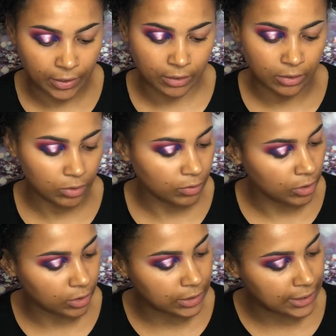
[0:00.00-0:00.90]
regular
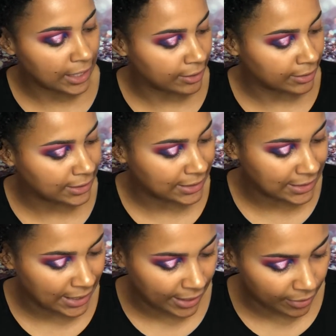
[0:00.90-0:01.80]
look the other
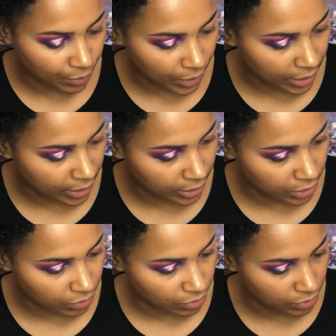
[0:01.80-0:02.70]
day where I
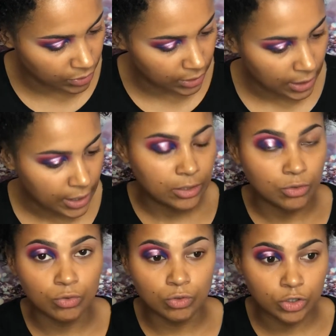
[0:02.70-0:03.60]
used the
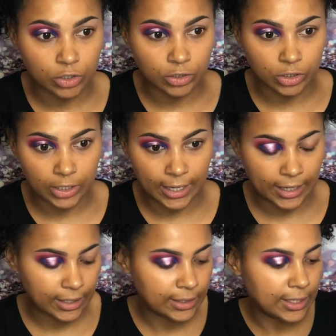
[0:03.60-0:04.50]
neutral
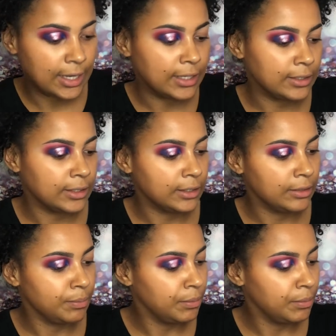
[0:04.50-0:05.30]
shades, as in